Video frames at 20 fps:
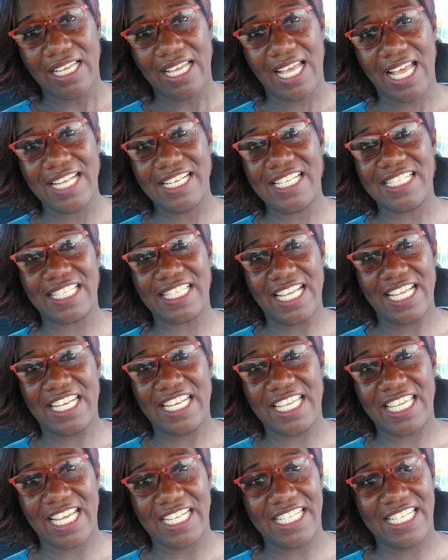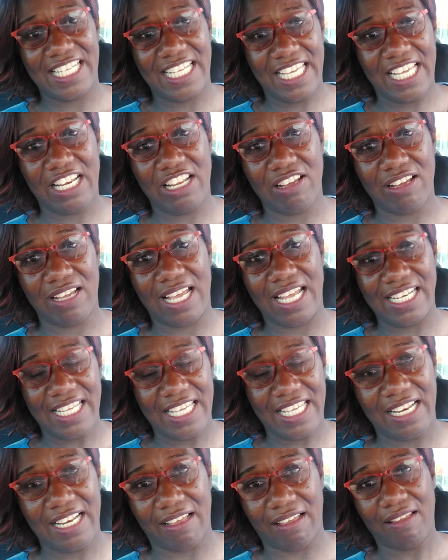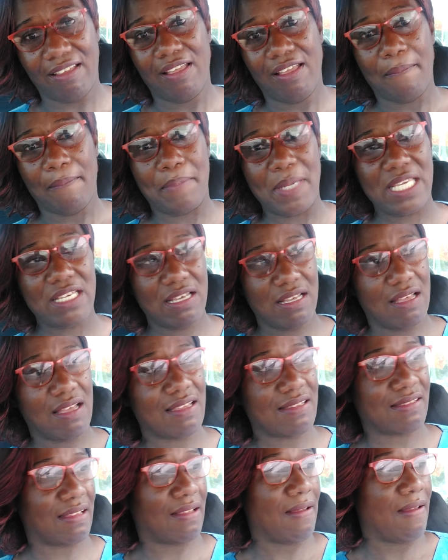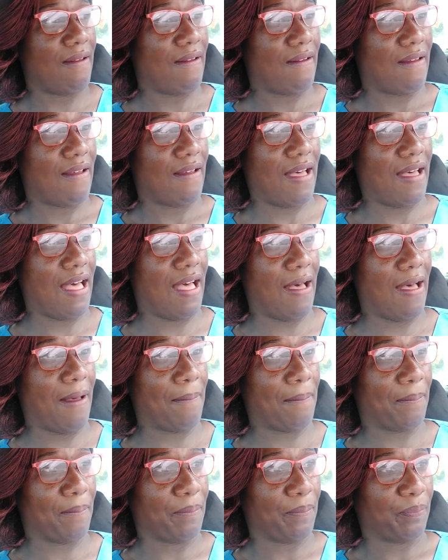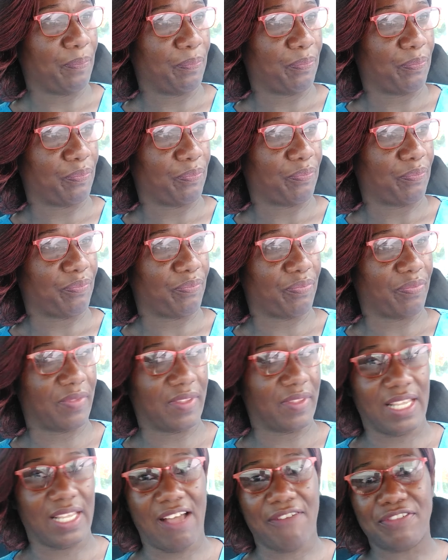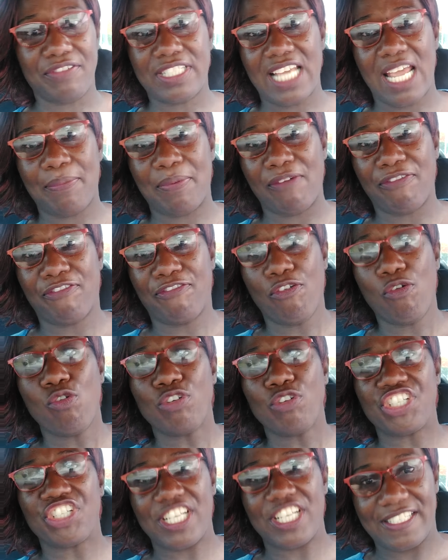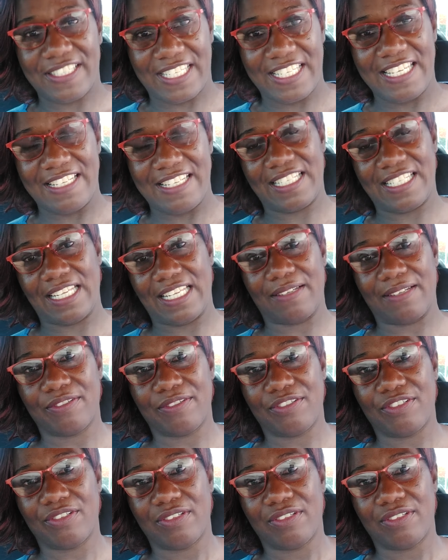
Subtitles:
And this lady getting healer and healer because of the type of food she's eating.